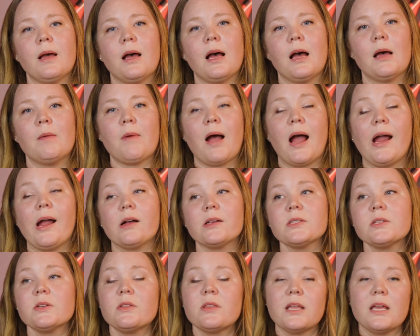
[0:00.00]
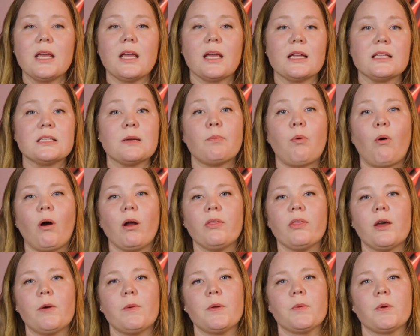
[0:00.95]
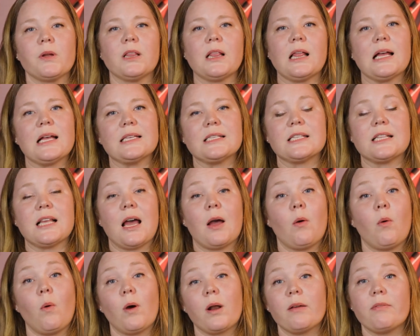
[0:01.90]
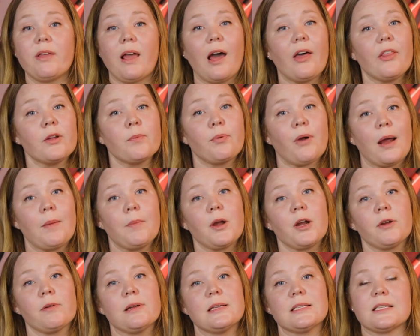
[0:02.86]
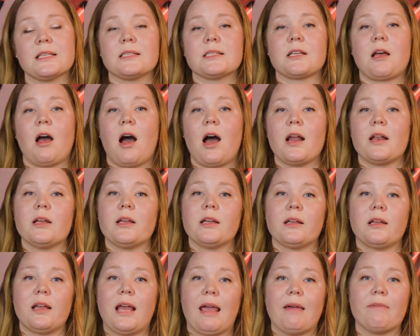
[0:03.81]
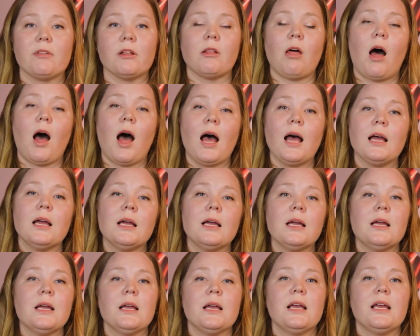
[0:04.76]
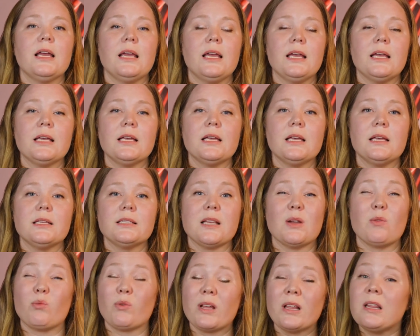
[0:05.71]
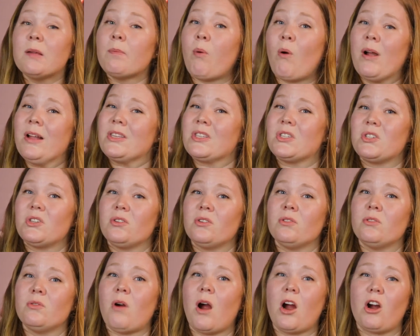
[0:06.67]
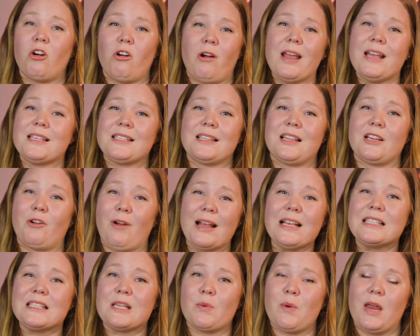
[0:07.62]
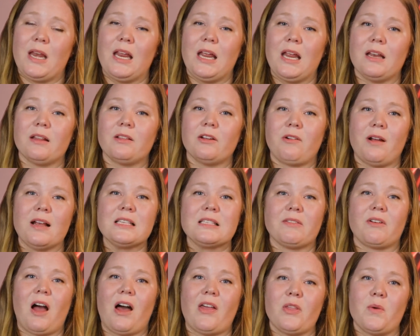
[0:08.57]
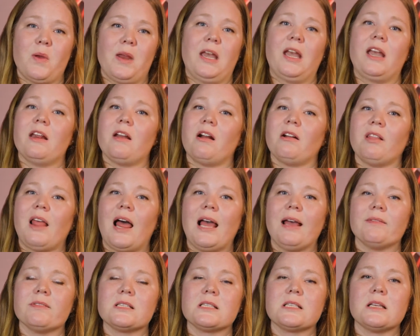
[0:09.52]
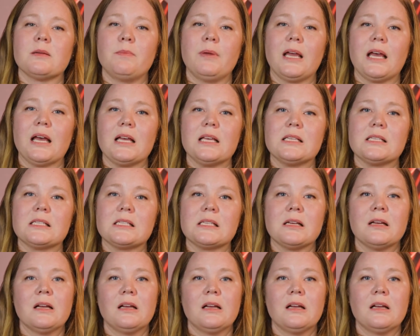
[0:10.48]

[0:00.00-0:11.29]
I also think it's important that we realize that one of the other primary reasons God gave the law is it really points to our grace, the grace that we need, the grace of God that we need in our lives. Because